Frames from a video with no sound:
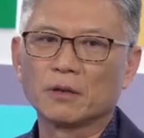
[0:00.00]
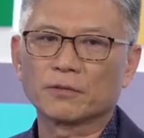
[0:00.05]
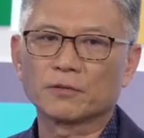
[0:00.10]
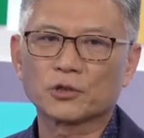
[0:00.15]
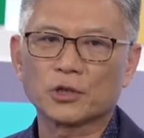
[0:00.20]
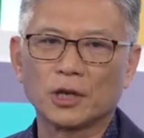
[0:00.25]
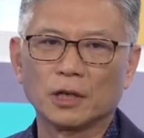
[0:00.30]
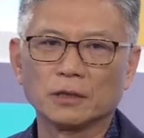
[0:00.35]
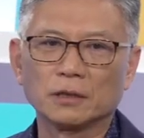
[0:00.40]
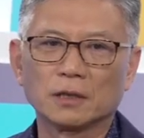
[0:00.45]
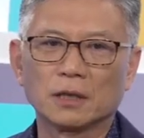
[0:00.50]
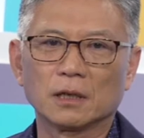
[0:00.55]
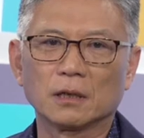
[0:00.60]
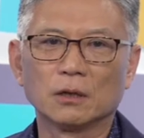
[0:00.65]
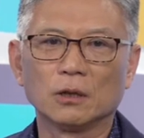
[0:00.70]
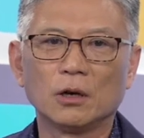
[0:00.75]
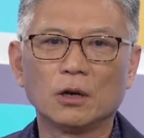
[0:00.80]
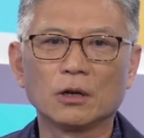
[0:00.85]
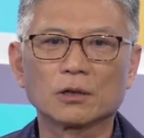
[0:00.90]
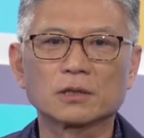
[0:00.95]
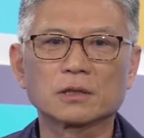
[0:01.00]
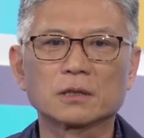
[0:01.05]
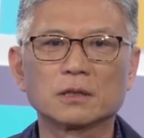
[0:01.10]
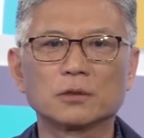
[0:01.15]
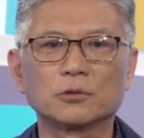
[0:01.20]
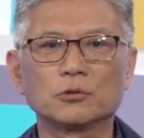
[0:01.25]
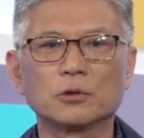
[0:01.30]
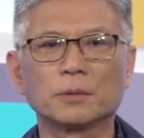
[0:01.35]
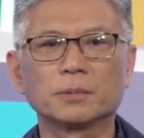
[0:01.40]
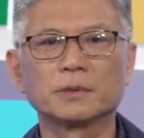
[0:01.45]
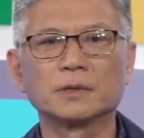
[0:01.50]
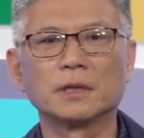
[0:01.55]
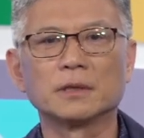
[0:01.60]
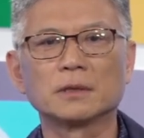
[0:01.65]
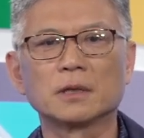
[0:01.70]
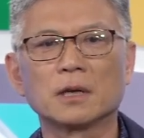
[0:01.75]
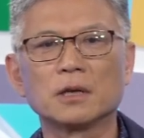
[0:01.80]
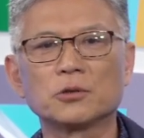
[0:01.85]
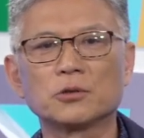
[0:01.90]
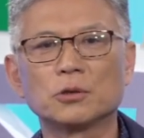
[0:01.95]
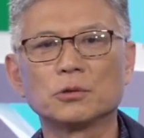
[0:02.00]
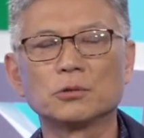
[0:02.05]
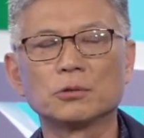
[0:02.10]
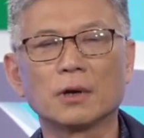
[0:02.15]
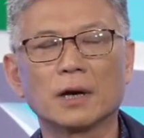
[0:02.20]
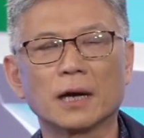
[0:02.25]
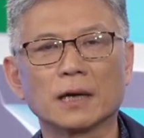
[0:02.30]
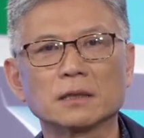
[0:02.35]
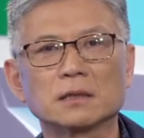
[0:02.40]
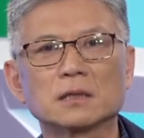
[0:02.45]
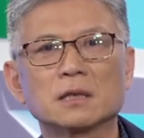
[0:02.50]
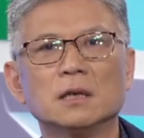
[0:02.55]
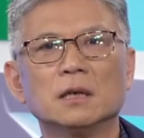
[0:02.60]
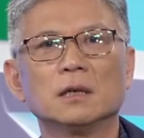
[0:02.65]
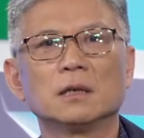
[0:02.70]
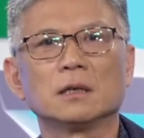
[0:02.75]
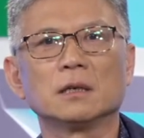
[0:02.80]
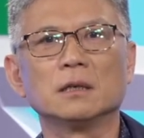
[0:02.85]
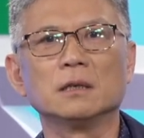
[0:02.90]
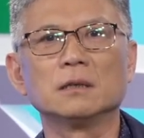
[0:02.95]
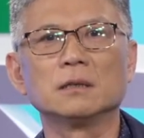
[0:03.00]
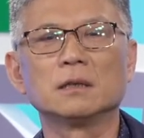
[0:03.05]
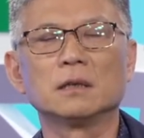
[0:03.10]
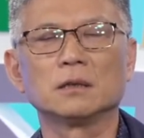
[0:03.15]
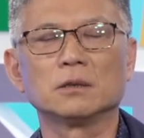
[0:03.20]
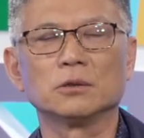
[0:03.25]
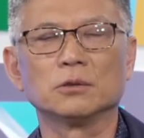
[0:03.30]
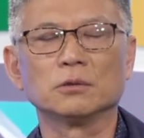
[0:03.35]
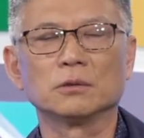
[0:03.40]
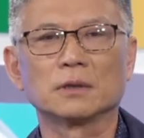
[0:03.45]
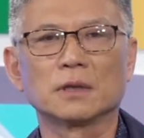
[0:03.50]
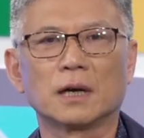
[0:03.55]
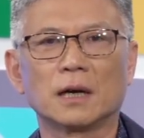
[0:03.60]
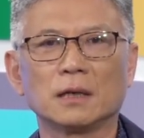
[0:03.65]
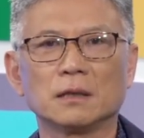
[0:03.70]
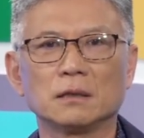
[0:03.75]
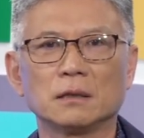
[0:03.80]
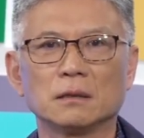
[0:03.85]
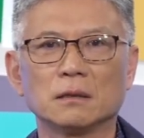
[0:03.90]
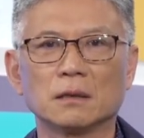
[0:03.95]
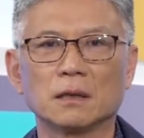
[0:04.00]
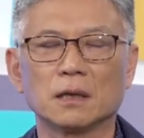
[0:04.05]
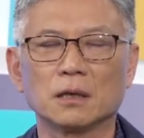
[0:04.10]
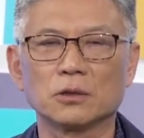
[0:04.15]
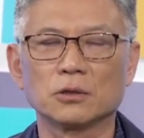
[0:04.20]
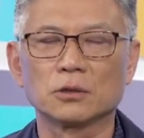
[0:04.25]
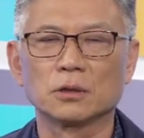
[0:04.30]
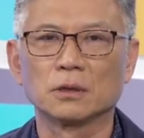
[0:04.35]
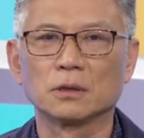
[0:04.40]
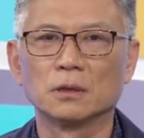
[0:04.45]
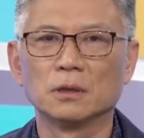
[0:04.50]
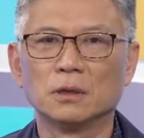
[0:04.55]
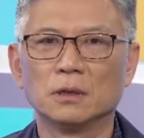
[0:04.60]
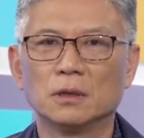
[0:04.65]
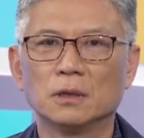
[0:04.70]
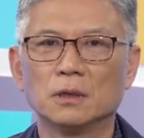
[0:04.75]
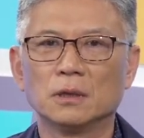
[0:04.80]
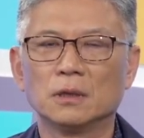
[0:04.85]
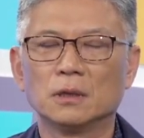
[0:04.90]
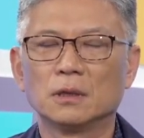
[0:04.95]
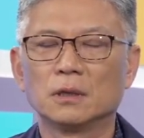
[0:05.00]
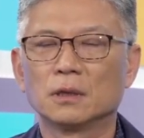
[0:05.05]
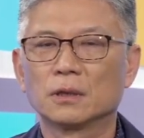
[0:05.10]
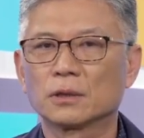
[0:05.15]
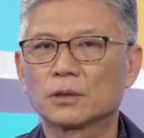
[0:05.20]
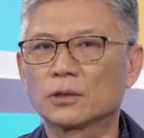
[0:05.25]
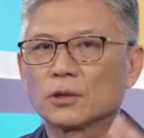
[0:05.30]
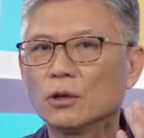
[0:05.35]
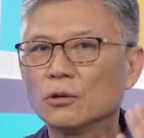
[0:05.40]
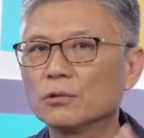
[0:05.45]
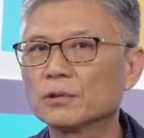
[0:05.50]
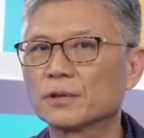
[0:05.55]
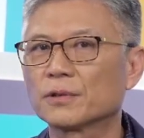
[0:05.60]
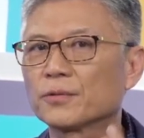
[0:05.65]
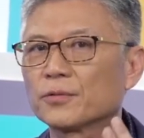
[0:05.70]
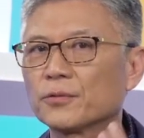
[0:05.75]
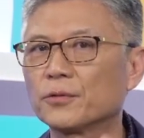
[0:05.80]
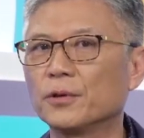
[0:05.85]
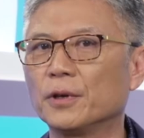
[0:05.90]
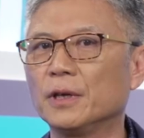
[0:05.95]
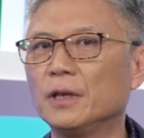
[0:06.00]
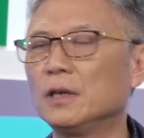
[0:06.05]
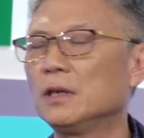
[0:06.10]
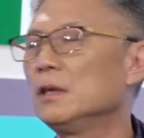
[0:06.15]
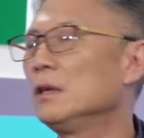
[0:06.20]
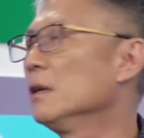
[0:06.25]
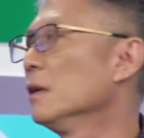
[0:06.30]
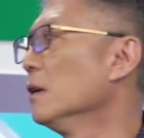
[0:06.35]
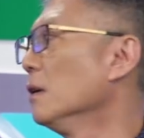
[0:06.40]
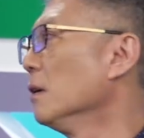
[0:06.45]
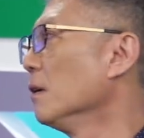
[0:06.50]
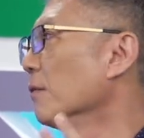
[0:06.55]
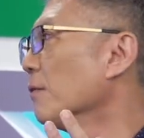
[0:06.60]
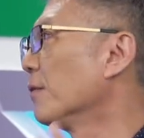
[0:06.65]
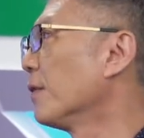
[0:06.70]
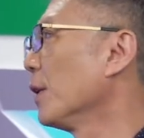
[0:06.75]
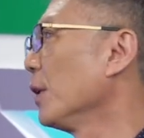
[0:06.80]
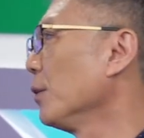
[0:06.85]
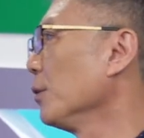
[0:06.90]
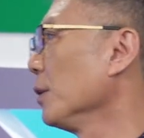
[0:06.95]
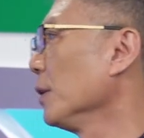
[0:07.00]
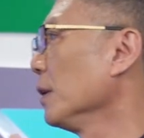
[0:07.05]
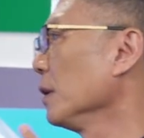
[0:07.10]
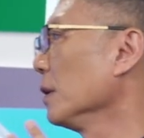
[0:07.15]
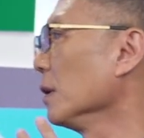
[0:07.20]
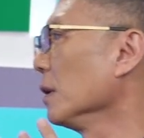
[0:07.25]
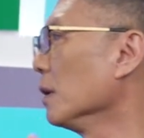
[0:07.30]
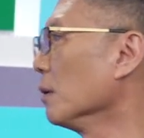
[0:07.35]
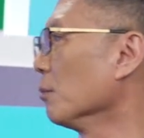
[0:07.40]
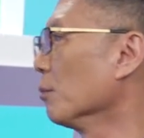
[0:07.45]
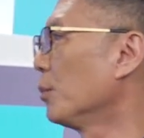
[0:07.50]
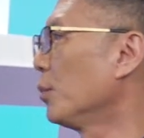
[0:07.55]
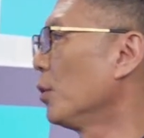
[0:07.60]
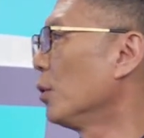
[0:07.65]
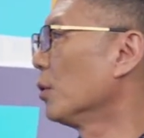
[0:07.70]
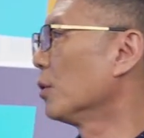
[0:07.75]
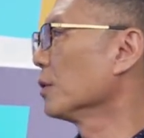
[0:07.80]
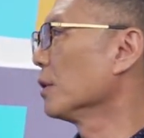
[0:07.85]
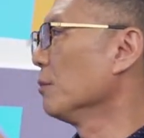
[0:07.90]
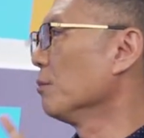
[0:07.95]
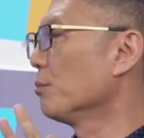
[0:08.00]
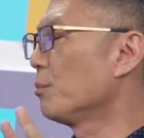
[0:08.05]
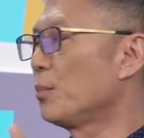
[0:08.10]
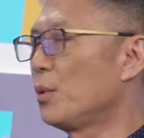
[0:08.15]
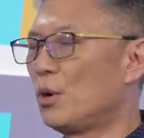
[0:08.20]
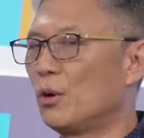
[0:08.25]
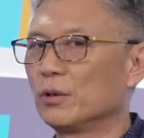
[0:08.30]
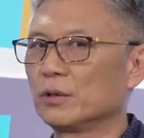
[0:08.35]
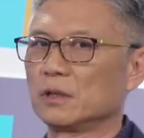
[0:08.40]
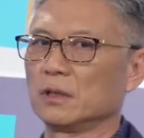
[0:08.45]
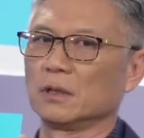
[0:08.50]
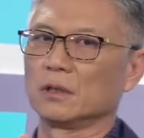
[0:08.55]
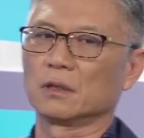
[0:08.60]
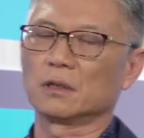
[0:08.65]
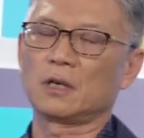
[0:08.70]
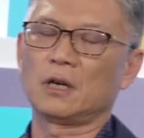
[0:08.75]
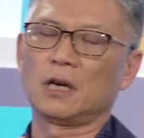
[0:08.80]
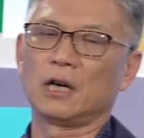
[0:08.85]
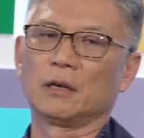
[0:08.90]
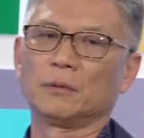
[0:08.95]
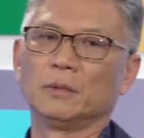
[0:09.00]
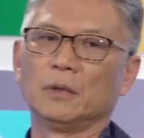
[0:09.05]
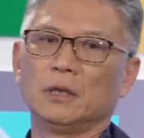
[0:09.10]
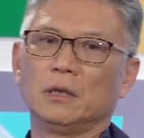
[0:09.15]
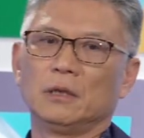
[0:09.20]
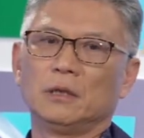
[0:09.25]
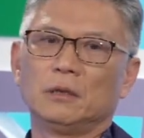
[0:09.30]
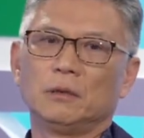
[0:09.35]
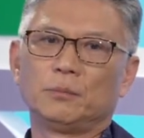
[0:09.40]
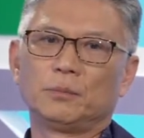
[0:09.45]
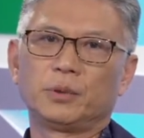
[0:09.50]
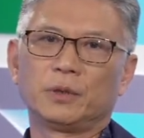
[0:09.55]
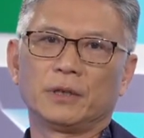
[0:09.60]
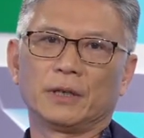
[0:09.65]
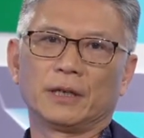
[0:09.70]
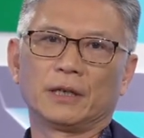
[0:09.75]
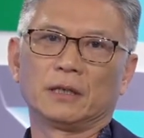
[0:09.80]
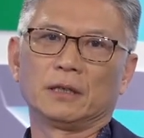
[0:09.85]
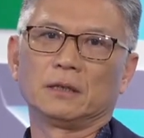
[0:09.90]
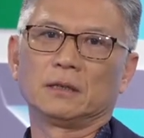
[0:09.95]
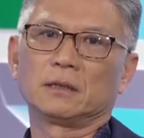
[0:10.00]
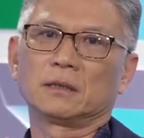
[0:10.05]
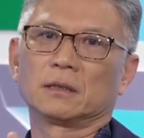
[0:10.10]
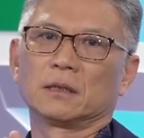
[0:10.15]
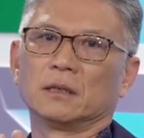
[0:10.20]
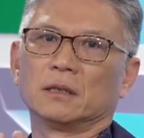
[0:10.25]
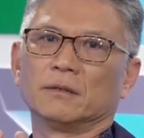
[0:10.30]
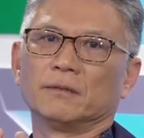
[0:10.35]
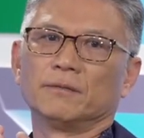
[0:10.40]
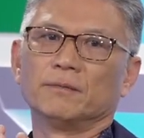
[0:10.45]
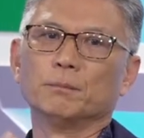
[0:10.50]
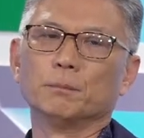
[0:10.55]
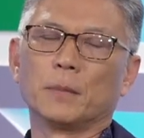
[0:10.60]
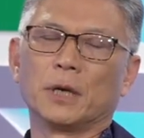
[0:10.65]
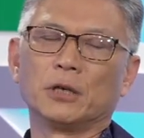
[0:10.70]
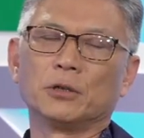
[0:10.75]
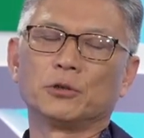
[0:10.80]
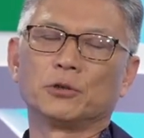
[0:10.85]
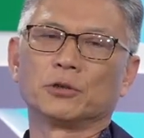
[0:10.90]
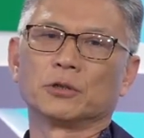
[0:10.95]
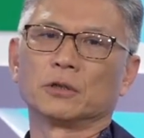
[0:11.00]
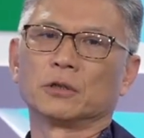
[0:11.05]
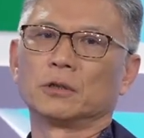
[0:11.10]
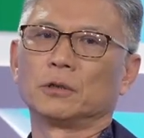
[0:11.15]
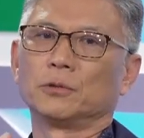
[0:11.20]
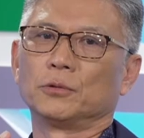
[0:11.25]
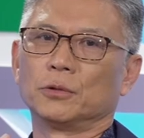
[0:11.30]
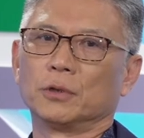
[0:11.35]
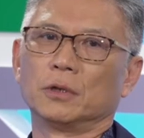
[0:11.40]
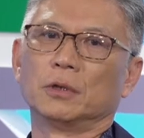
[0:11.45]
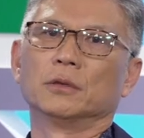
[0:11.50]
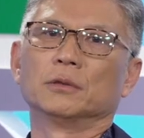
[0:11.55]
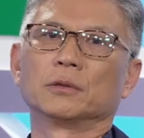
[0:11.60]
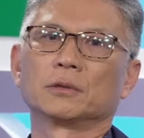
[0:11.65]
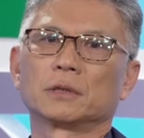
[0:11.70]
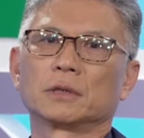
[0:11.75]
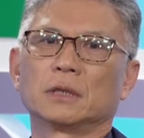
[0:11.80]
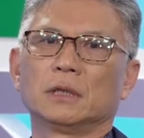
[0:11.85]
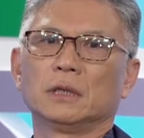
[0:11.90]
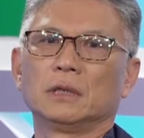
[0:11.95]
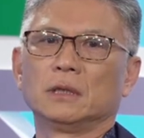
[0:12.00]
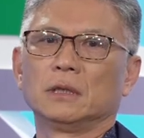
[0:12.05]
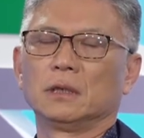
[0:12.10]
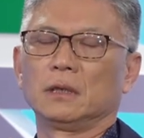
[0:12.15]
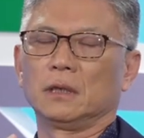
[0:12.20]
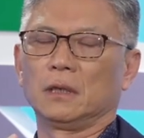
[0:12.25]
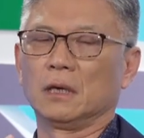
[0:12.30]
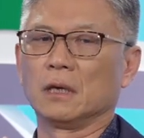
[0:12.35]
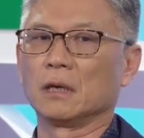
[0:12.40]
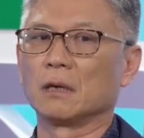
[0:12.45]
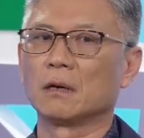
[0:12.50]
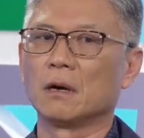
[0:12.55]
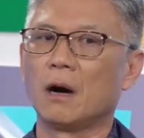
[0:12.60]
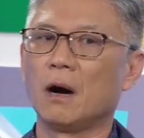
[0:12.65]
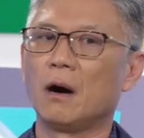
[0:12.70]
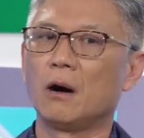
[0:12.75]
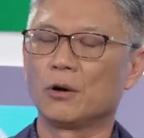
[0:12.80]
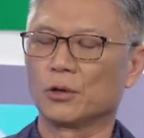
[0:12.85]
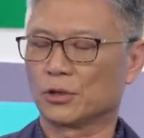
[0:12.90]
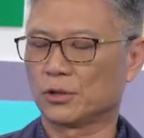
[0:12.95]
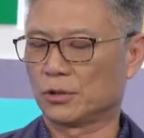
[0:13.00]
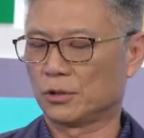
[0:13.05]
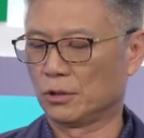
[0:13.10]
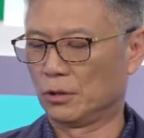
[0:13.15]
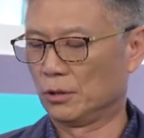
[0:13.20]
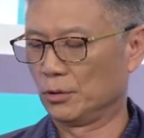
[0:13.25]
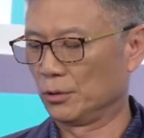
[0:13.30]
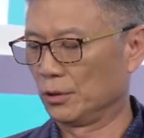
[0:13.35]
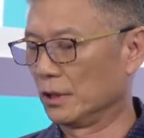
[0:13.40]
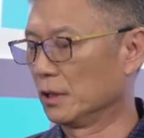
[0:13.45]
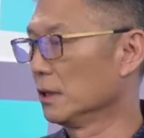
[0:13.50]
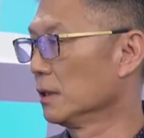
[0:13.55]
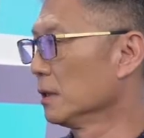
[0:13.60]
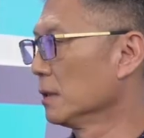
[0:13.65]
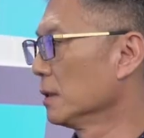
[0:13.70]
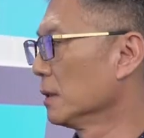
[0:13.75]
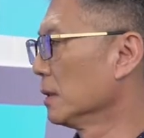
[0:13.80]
of China lost the representation rights in the United Nations. Those three very important points in time plays a major role in our story.